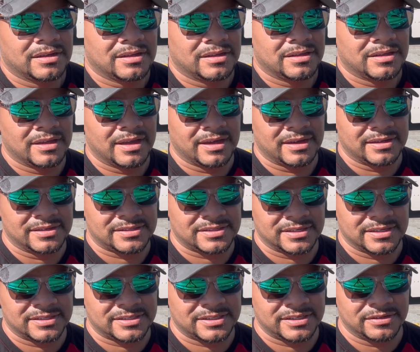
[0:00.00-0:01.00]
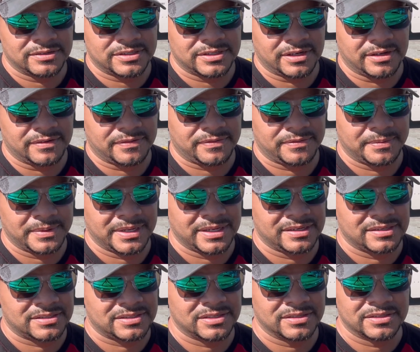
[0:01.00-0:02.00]
yeah, it's still tough, man.
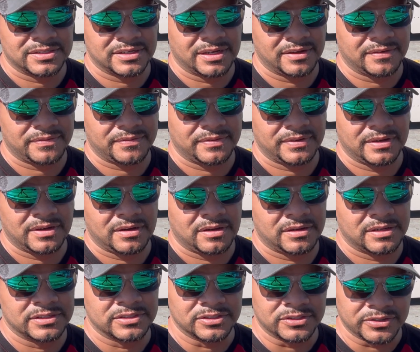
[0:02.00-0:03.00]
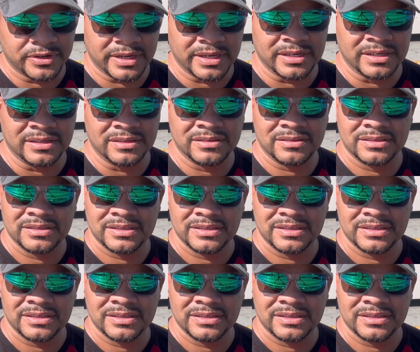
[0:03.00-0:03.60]
It's still tough. It's draining,